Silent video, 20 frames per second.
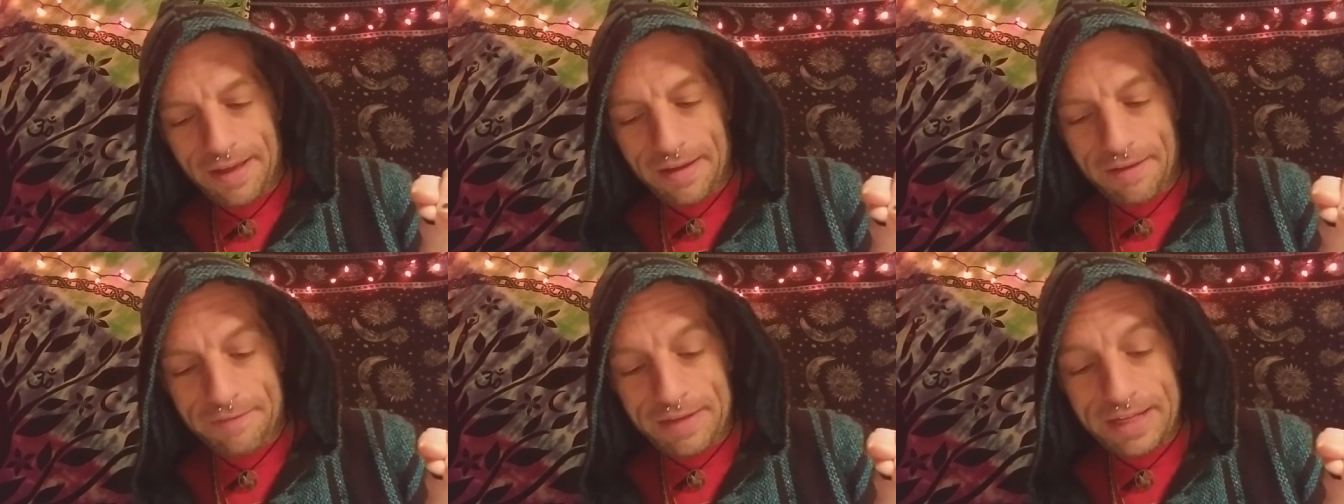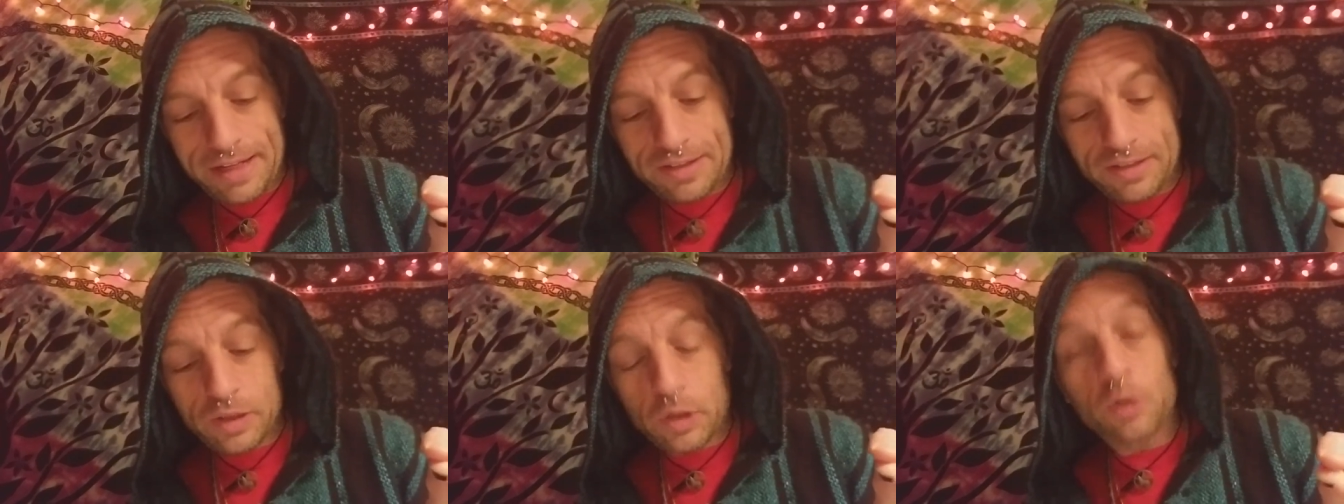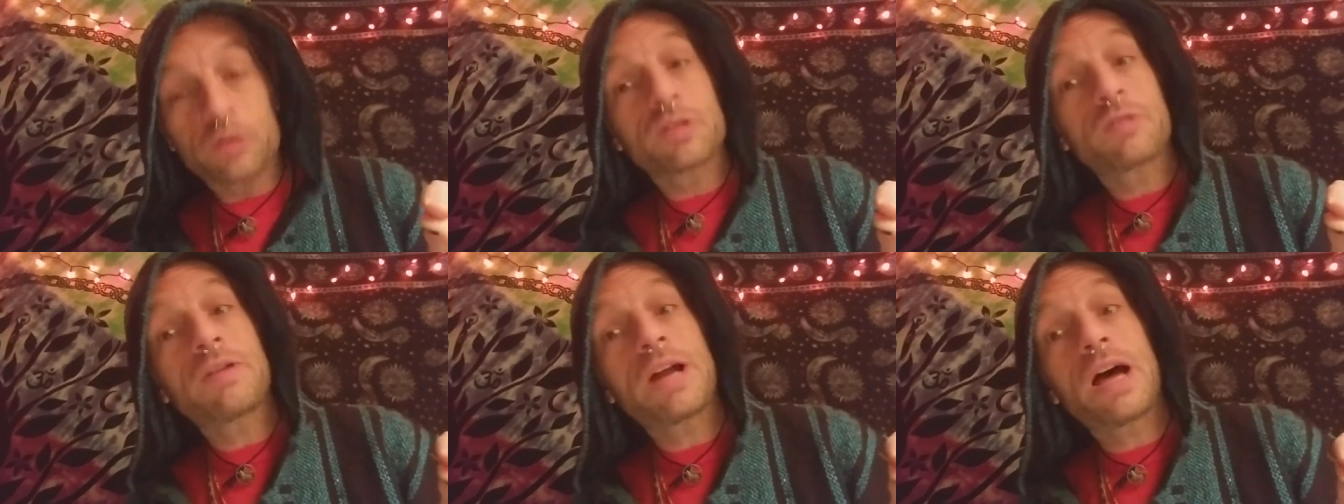Venus
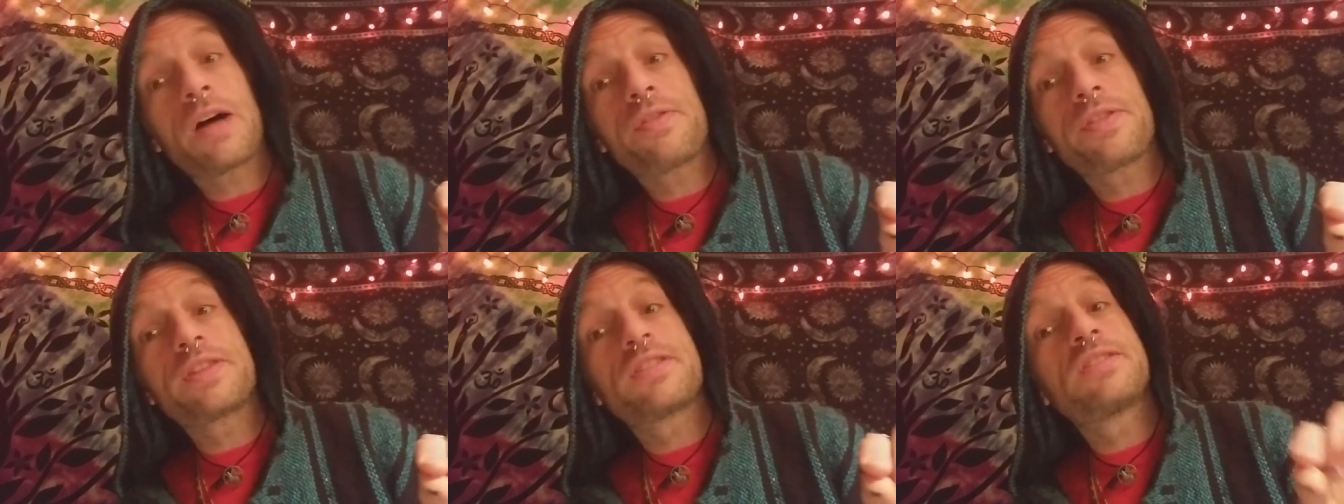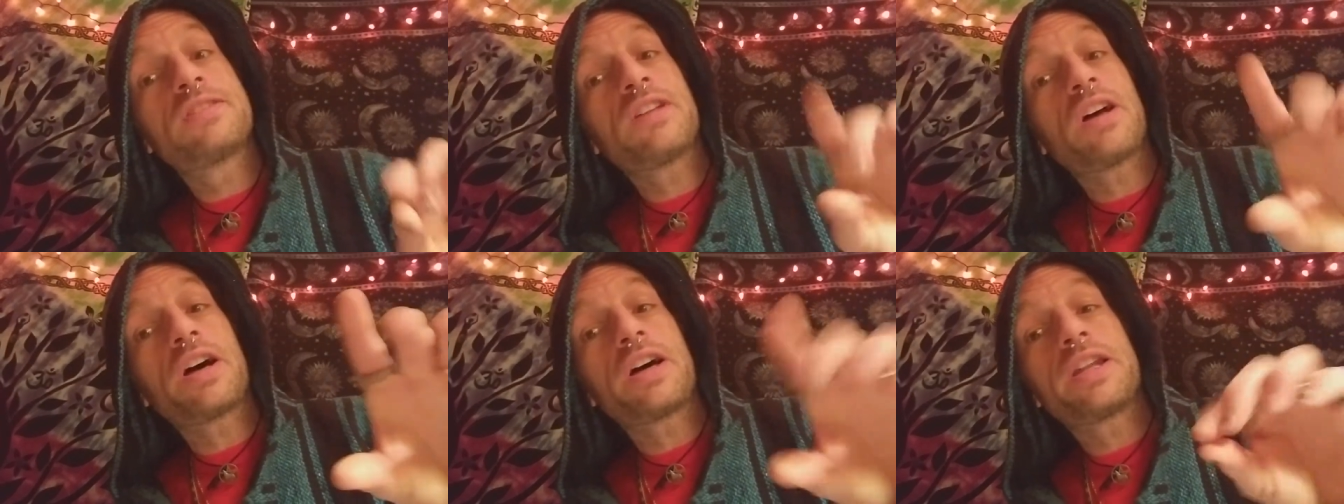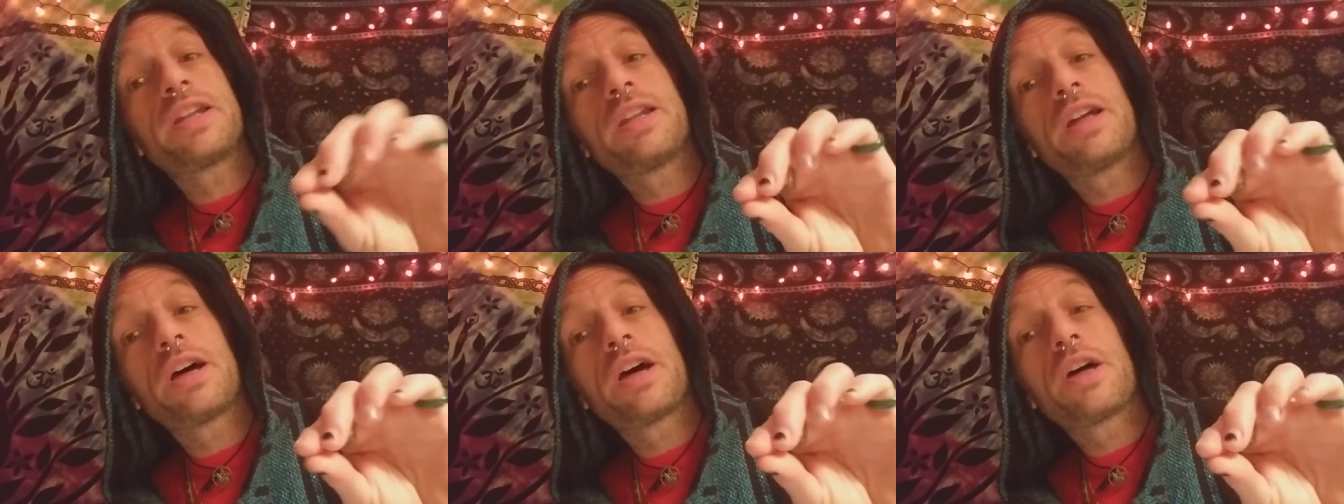goes around the
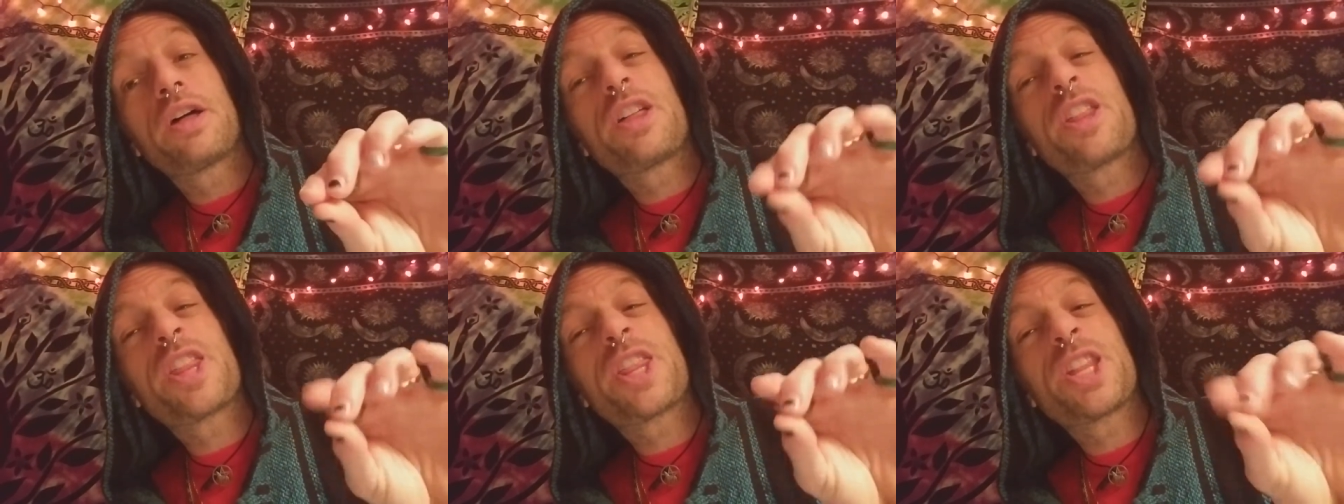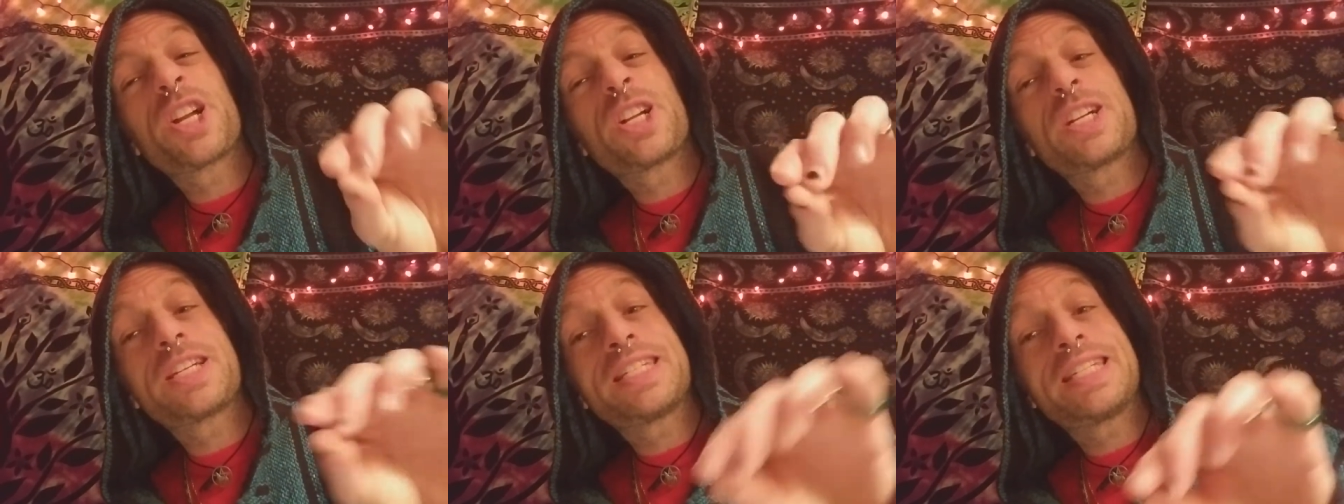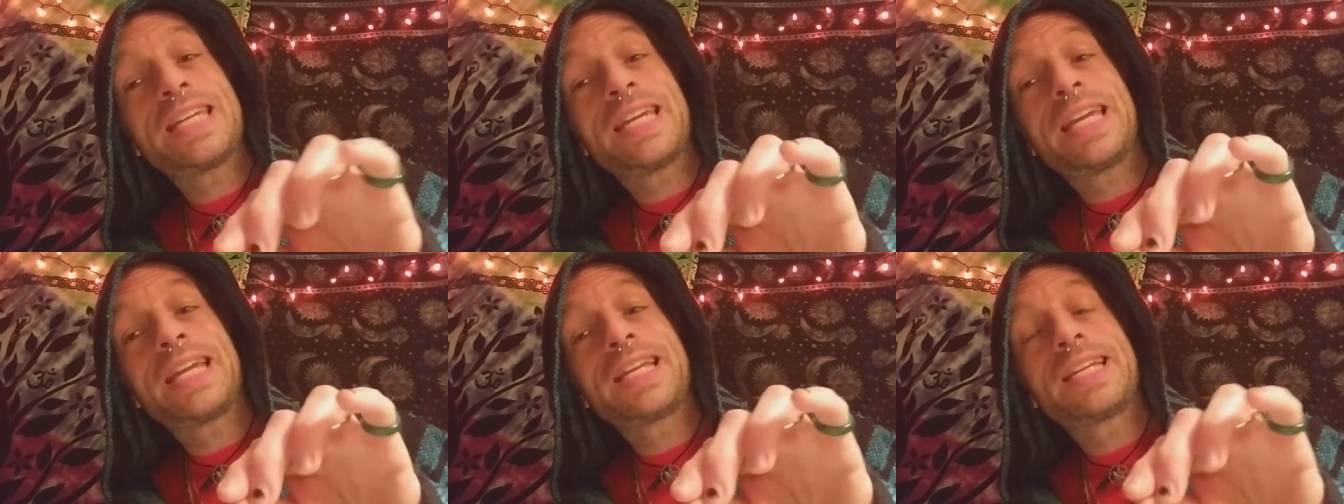sun
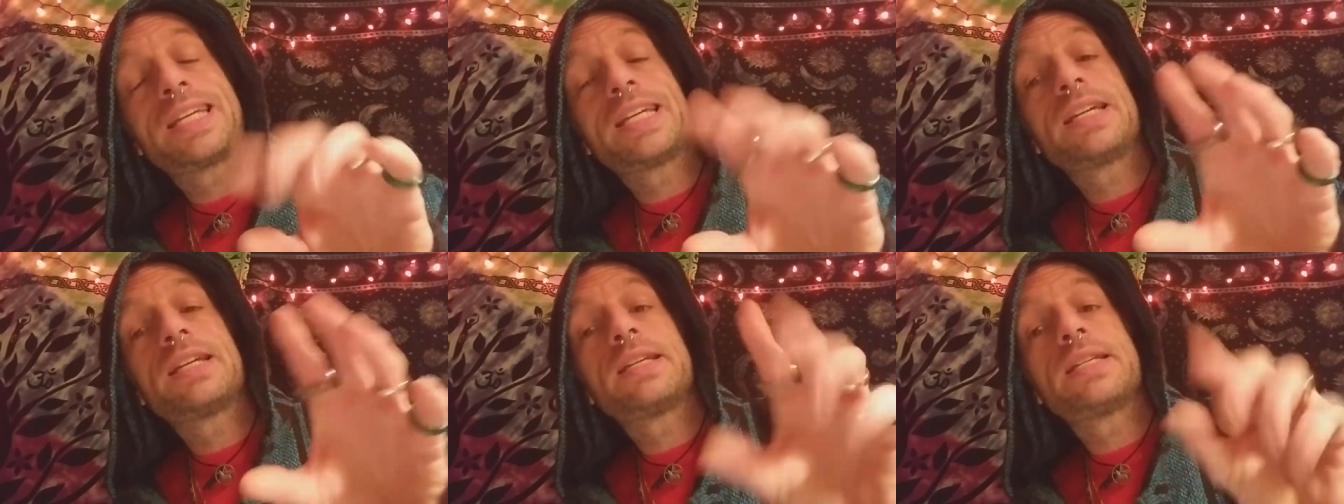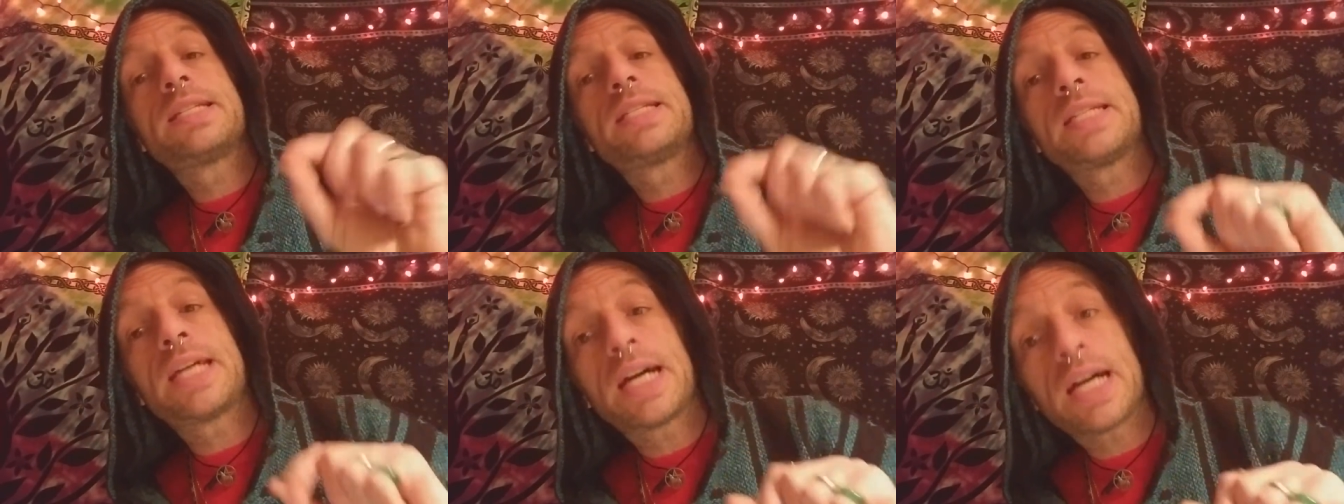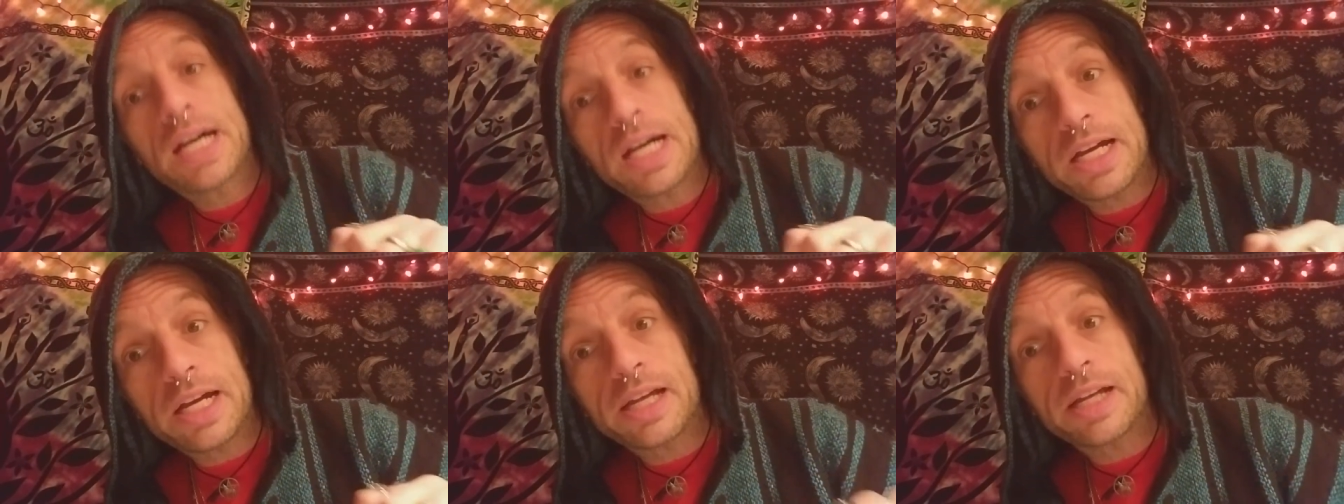13
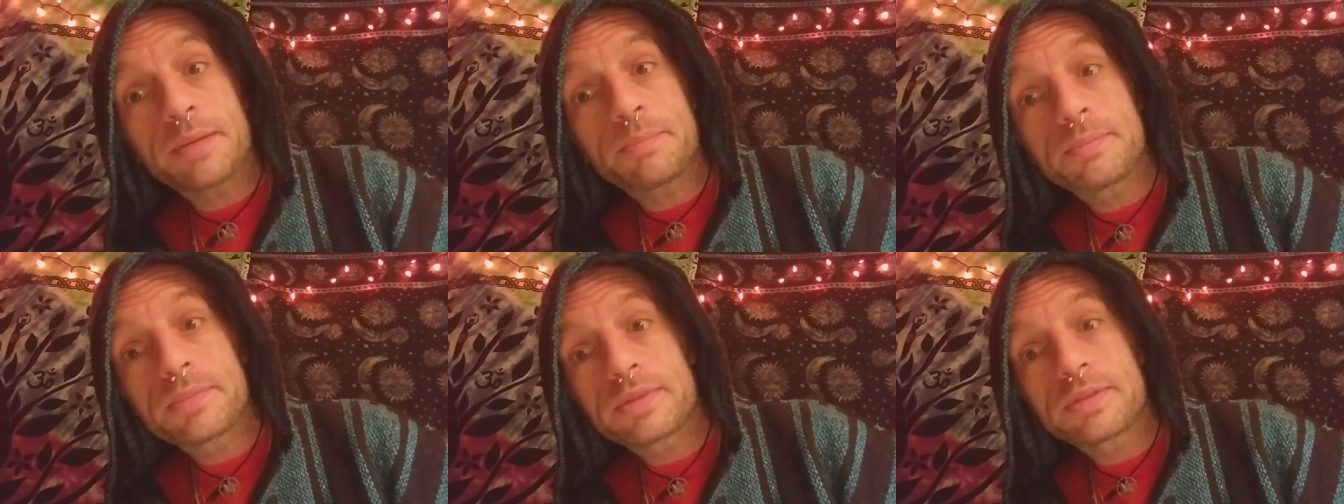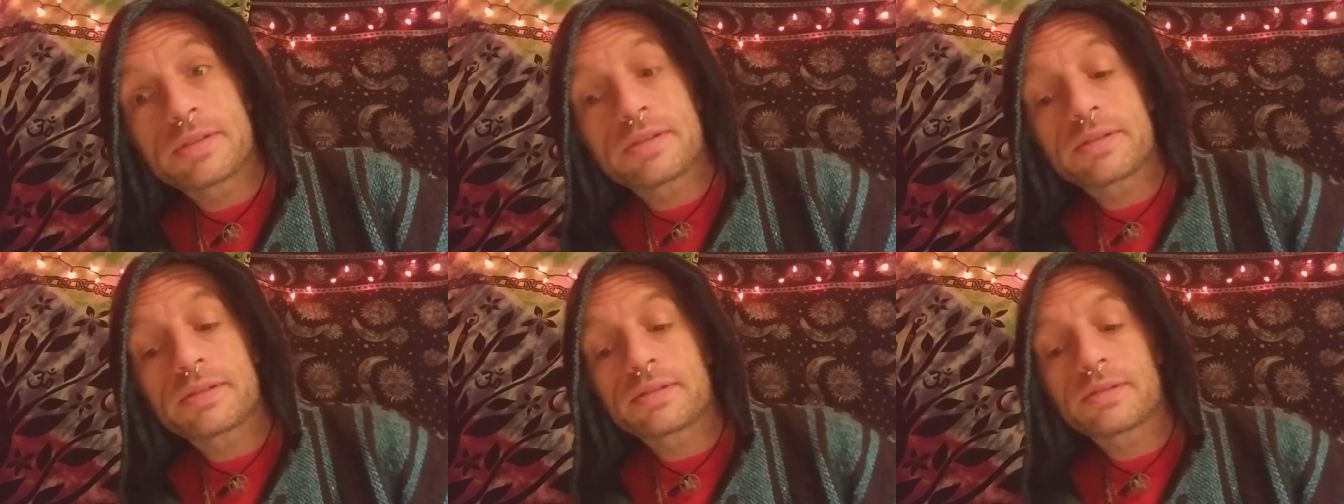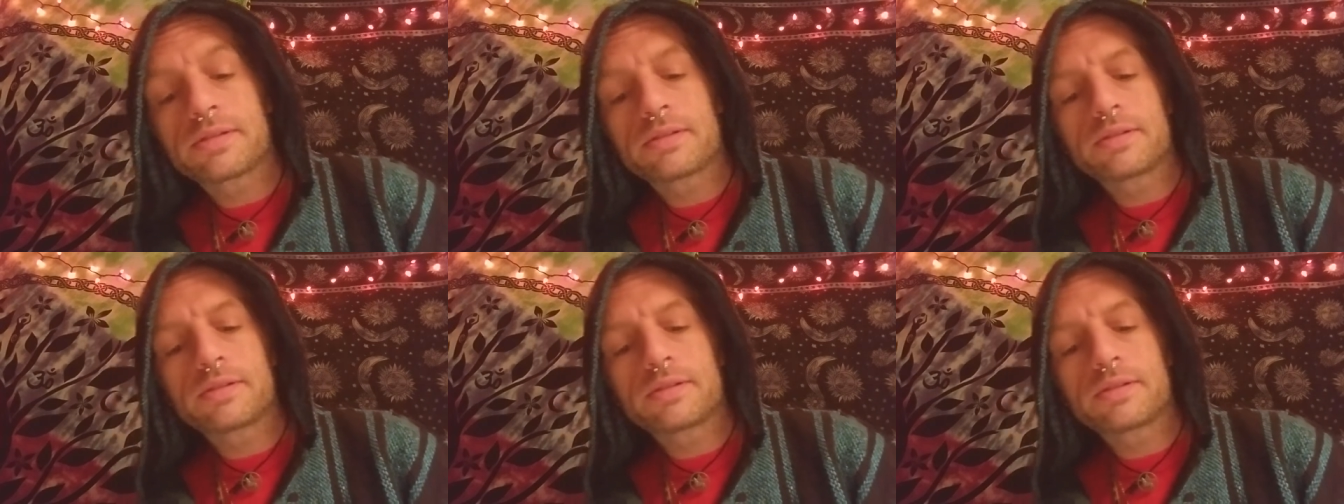times.